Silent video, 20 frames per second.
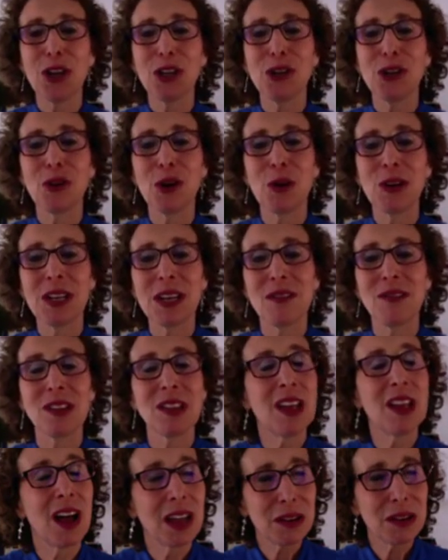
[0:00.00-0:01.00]
You're going to have a
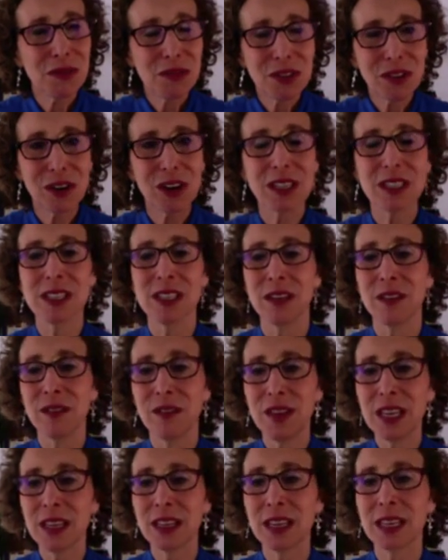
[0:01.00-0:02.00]
lot of thoughts and
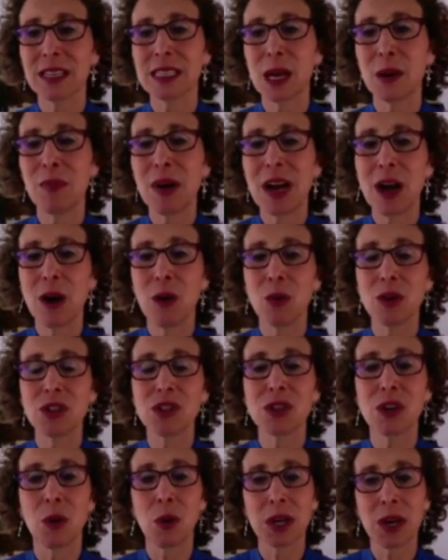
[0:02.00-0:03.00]
feelings about what's
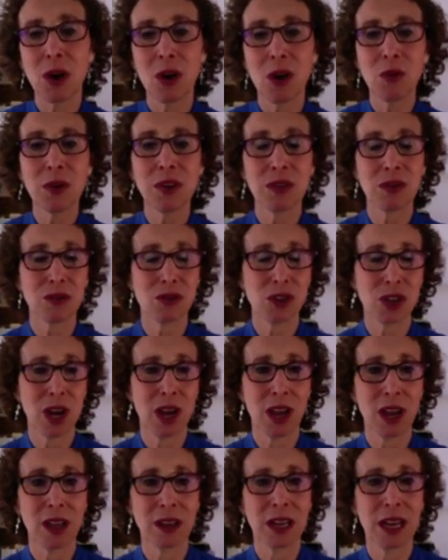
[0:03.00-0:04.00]
going on with your
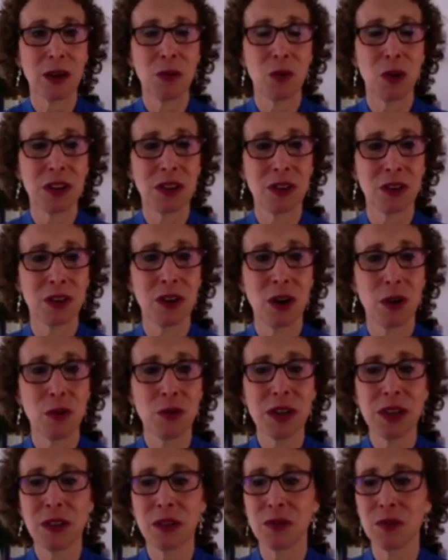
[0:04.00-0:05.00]
child and what they're
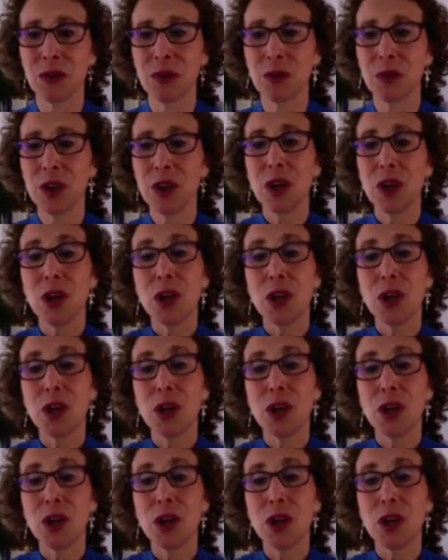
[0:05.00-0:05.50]
going through.